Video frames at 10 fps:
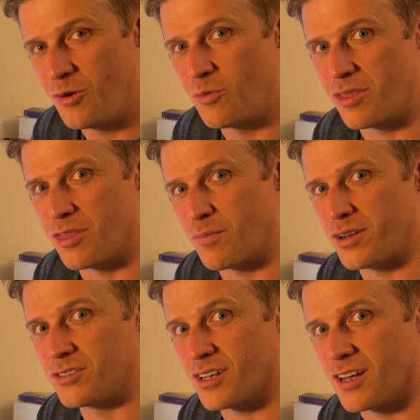with the
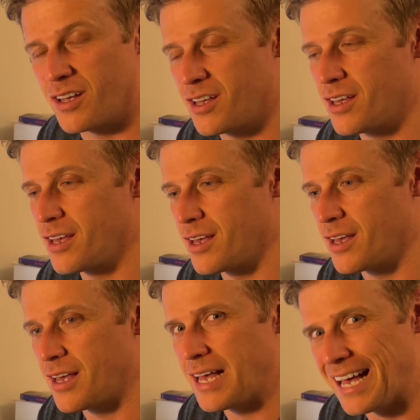printer.
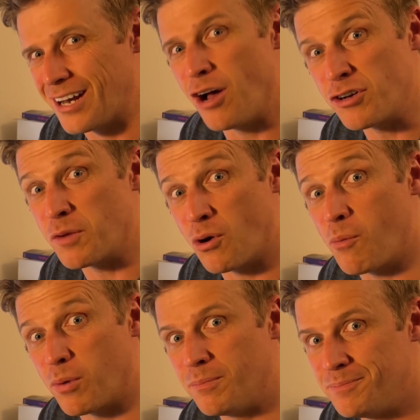And I've got a
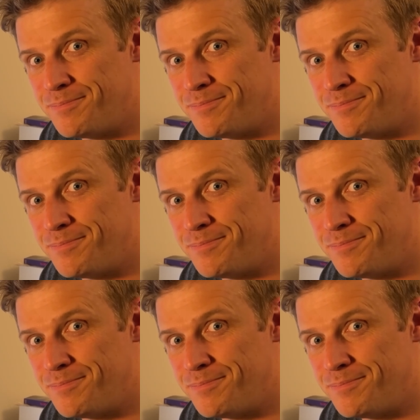problem.